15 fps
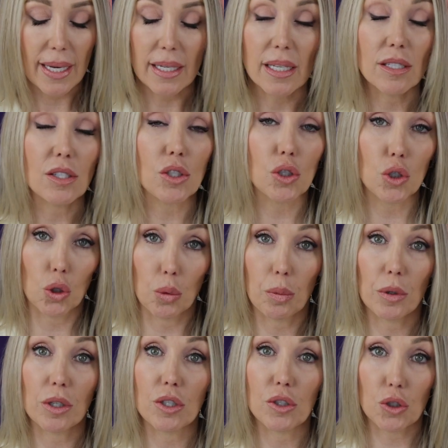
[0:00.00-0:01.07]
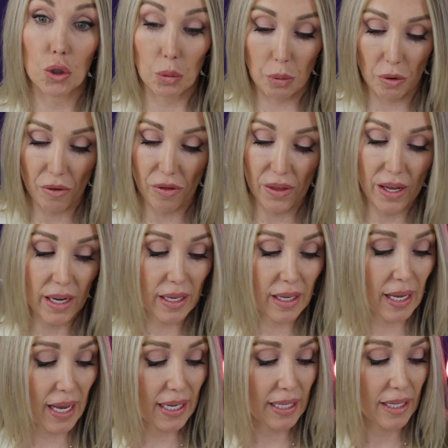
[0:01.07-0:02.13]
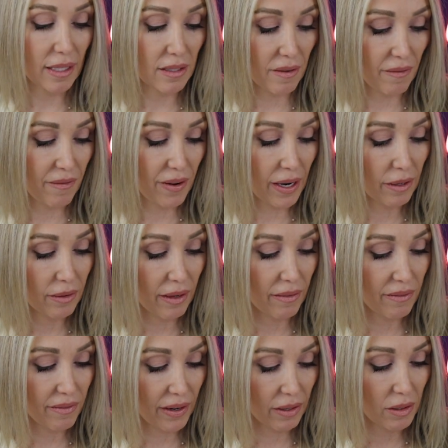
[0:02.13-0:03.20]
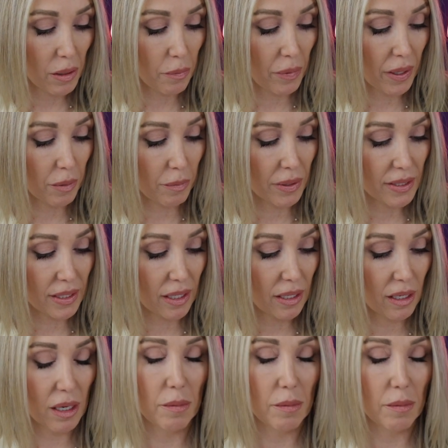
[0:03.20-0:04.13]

It is super, super thick and it is very, very pigmented.